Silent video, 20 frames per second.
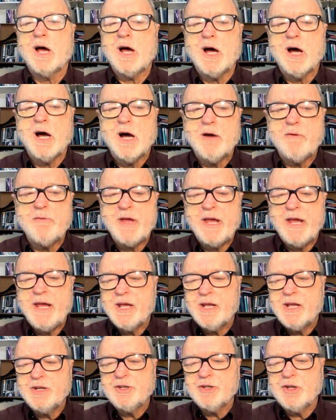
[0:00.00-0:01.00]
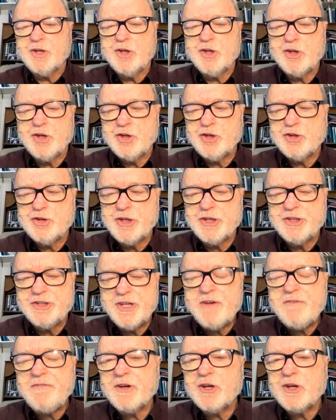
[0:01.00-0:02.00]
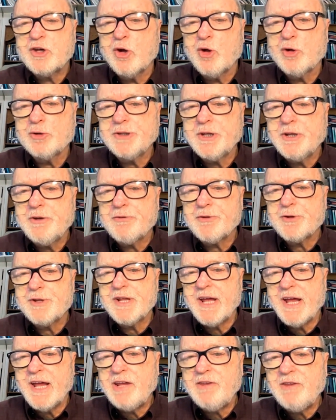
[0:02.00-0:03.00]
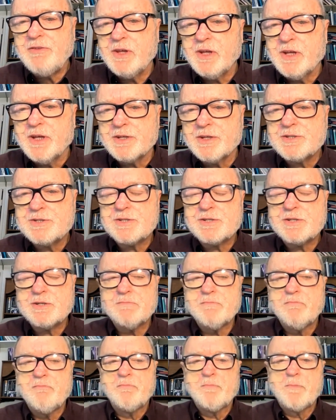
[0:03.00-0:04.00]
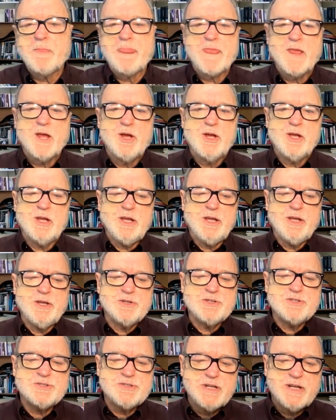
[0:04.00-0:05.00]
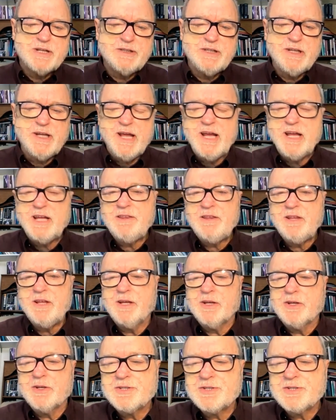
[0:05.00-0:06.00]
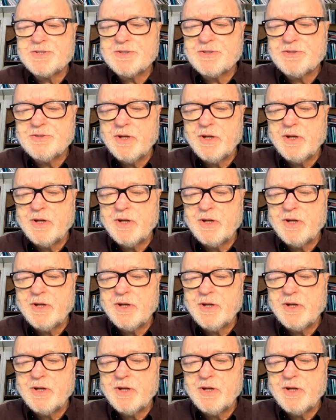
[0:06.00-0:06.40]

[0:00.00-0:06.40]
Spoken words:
And the difficulty for the atheist is that the atheist